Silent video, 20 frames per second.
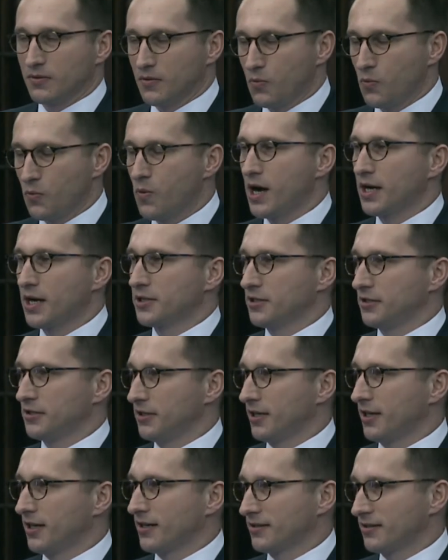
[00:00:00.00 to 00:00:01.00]
why
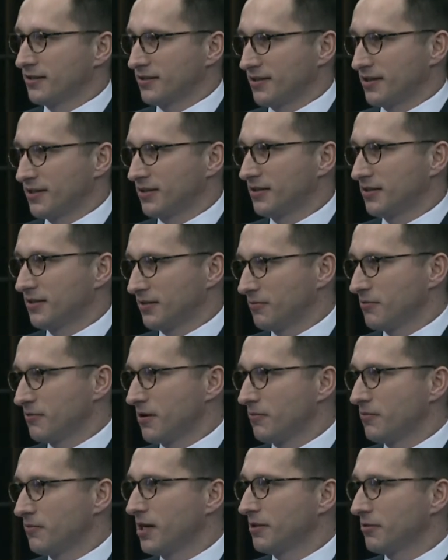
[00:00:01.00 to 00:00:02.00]
GDRs, right?
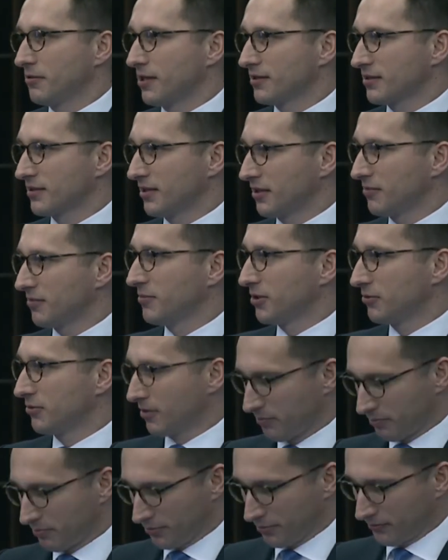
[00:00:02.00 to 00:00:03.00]
Why are you asking me to
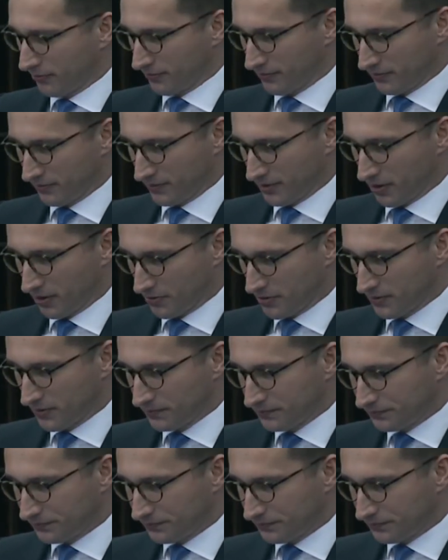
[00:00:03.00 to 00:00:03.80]
approve those?